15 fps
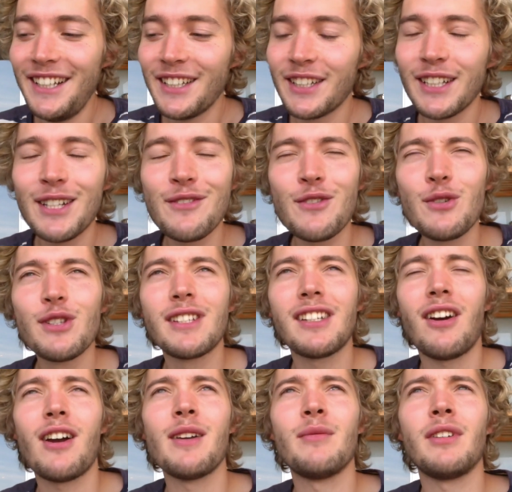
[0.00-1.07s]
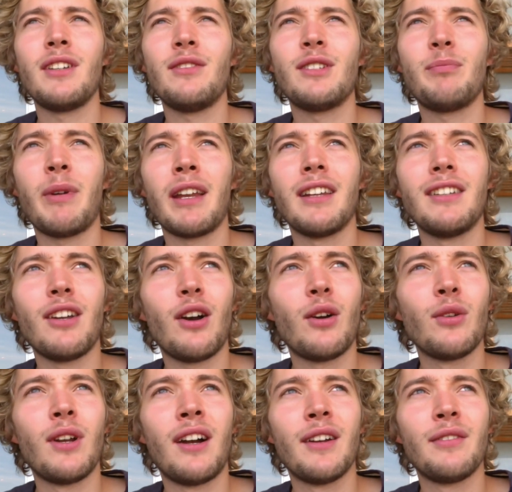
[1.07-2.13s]
Think of all the time that you've spent in your
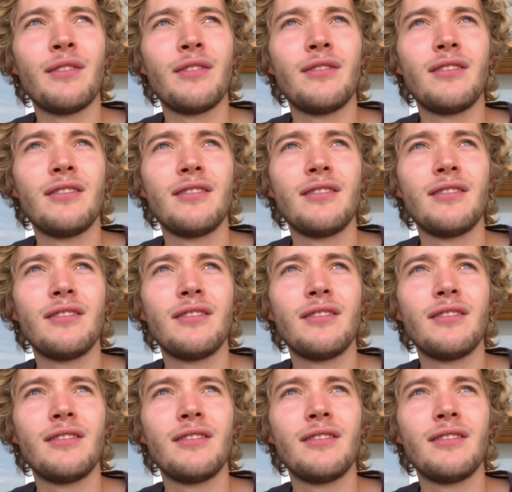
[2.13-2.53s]
whole life